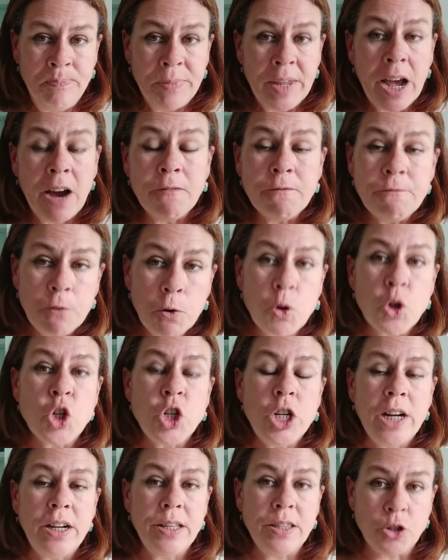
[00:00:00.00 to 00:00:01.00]

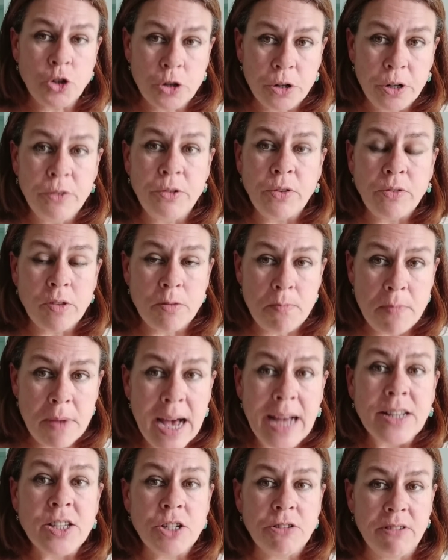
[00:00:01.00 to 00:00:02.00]
unfortunately, the truth of the
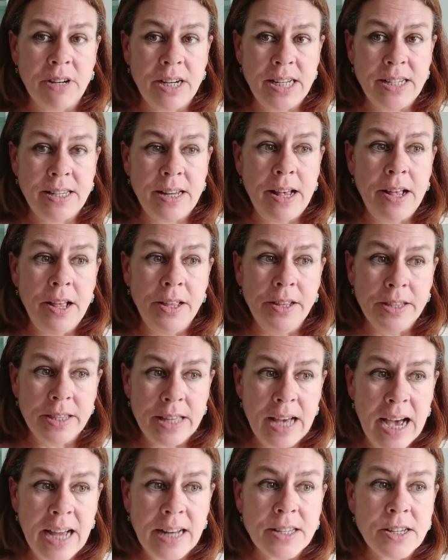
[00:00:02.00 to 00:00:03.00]
matter is
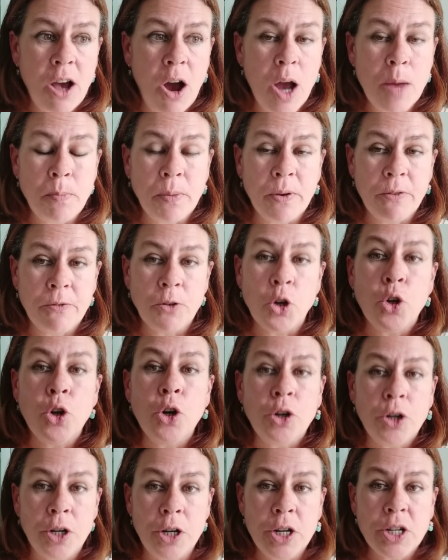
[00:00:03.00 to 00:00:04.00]
that type of
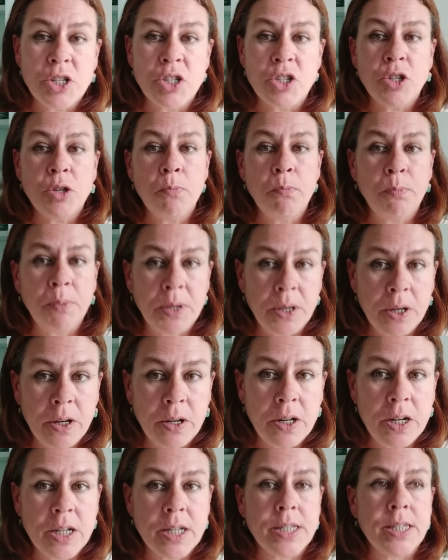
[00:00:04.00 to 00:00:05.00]
goodness,
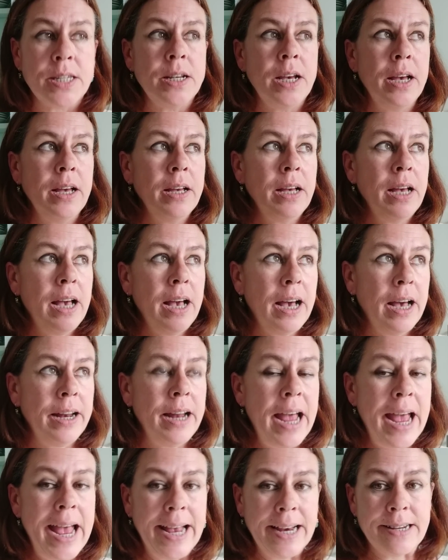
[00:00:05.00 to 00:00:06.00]
pureness, and
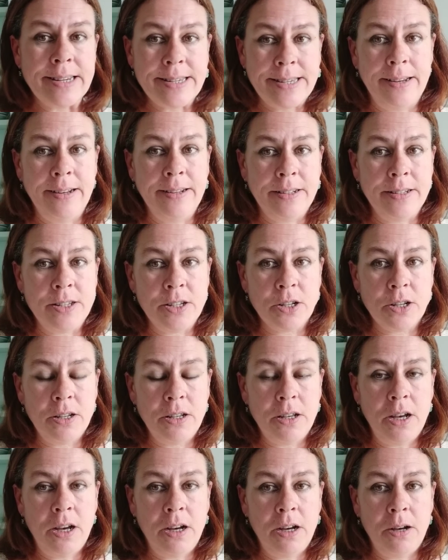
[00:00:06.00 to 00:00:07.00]
excellent,
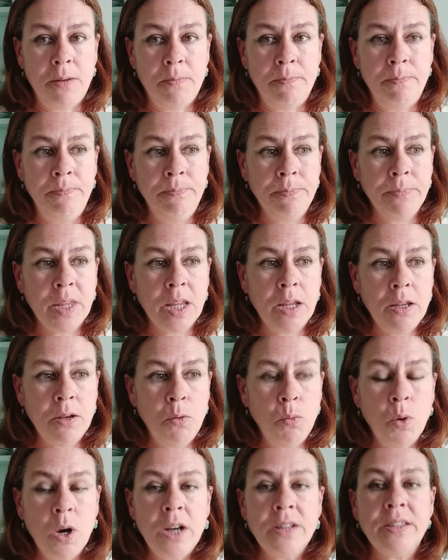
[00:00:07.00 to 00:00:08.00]

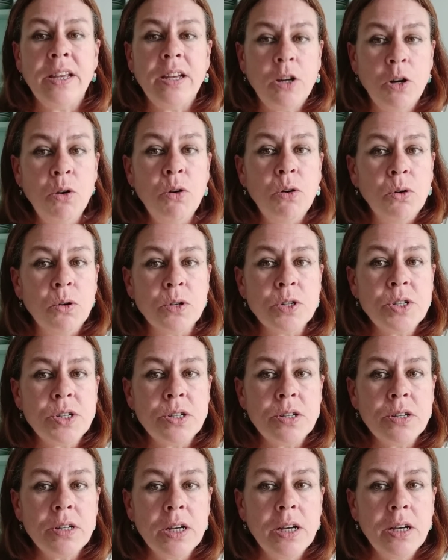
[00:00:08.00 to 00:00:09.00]
worthy
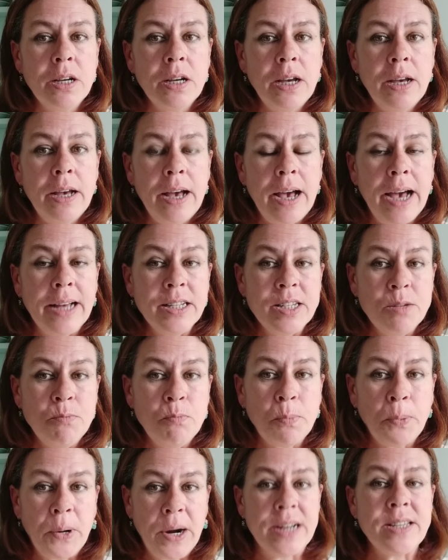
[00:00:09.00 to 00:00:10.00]
cause and
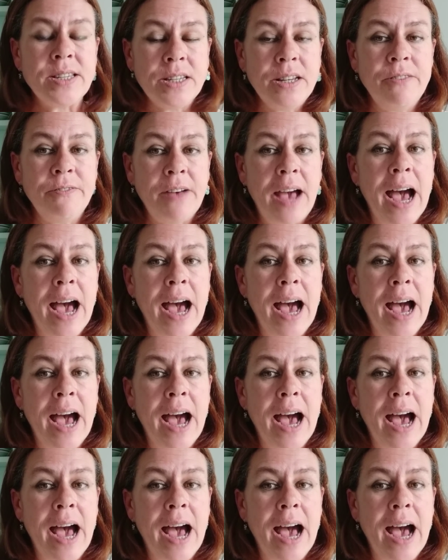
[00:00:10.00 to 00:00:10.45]
impressive